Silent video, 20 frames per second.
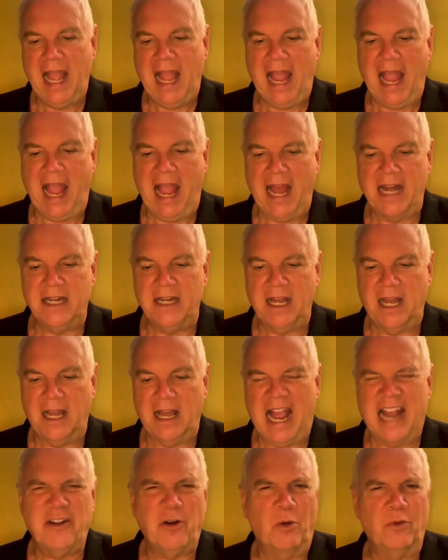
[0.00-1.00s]
And
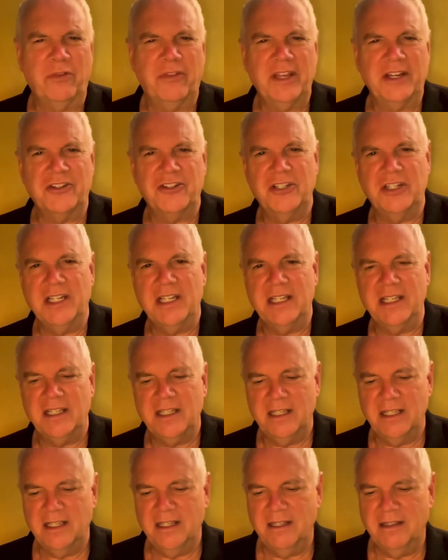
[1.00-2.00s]
I don't think she
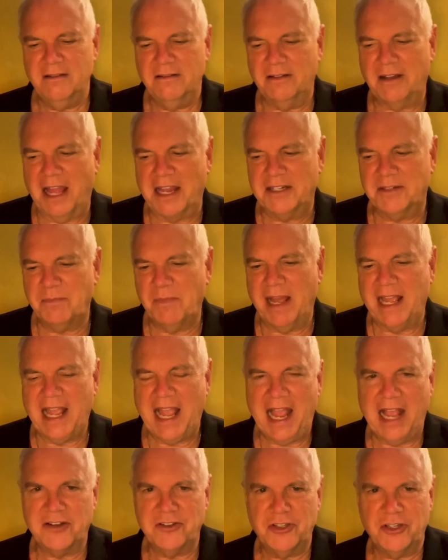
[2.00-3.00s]
liked my
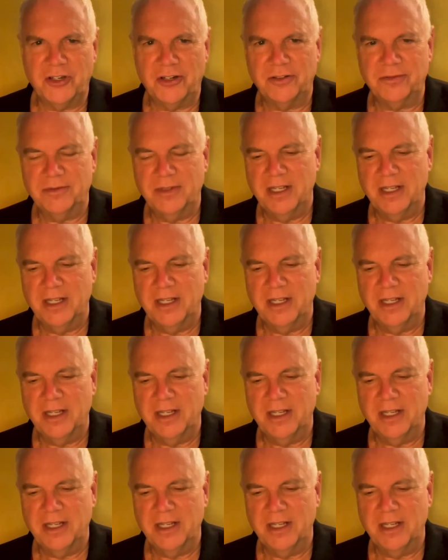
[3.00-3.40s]
answer,